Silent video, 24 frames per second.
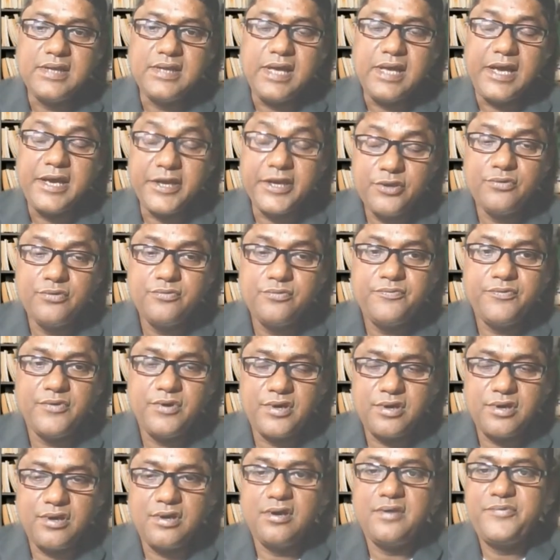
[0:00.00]
Thank you
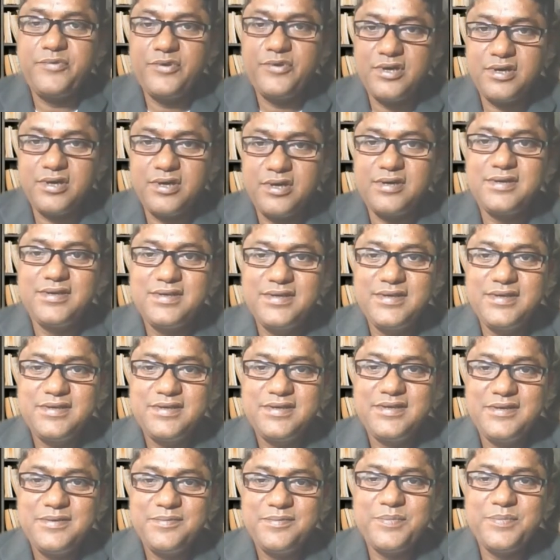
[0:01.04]
for all of your
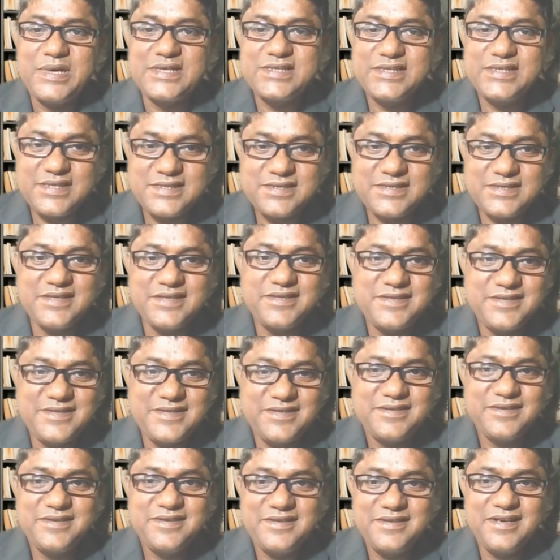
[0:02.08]

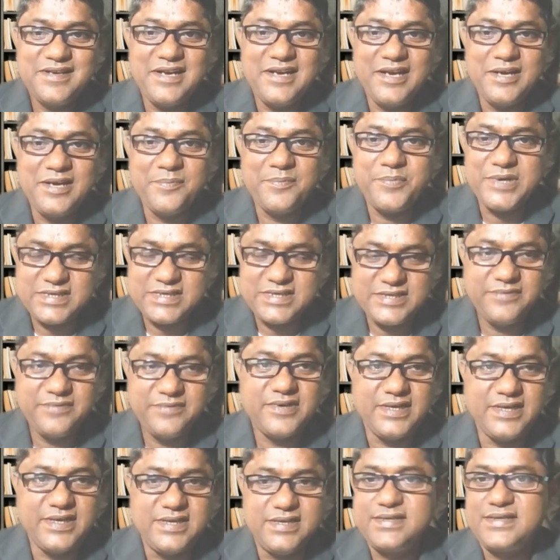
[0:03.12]
persistence and
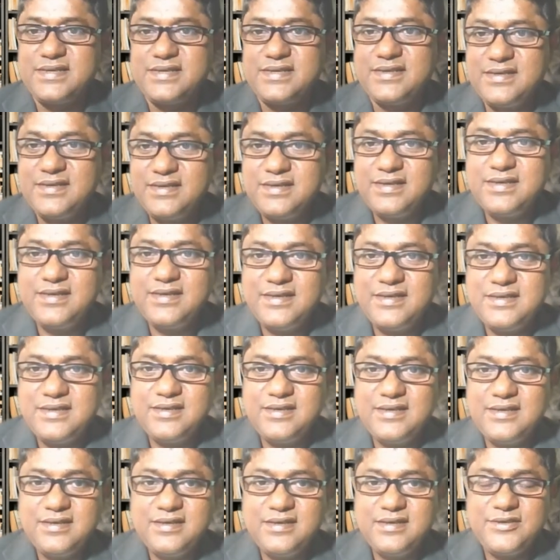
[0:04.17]
perseverance
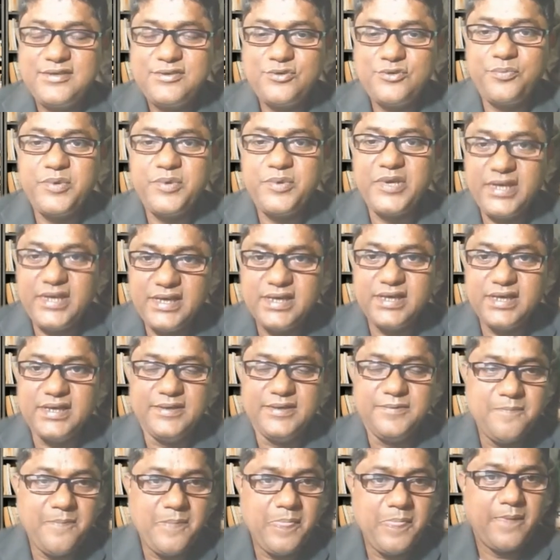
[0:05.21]
to be
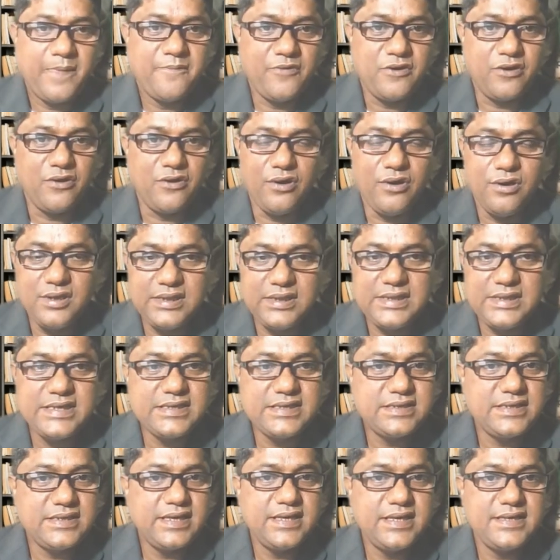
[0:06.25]
here for all
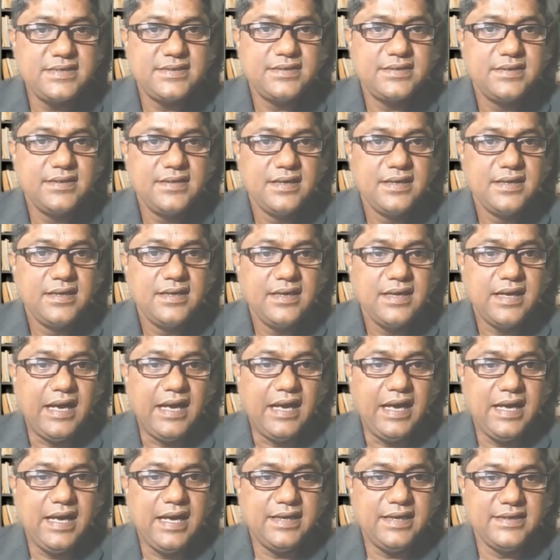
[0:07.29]
these days
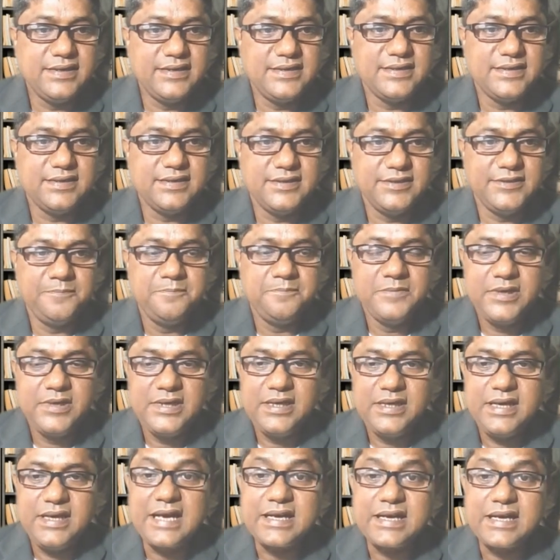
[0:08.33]
and
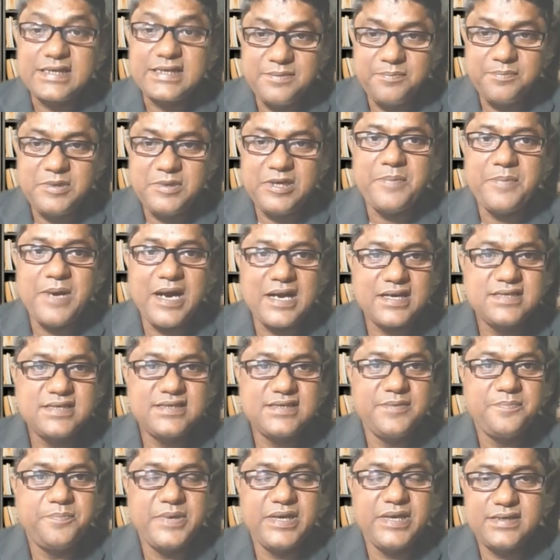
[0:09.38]
actively
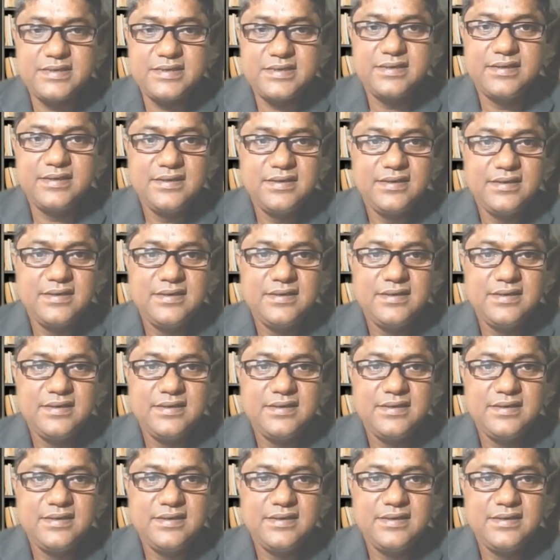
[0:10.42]
participate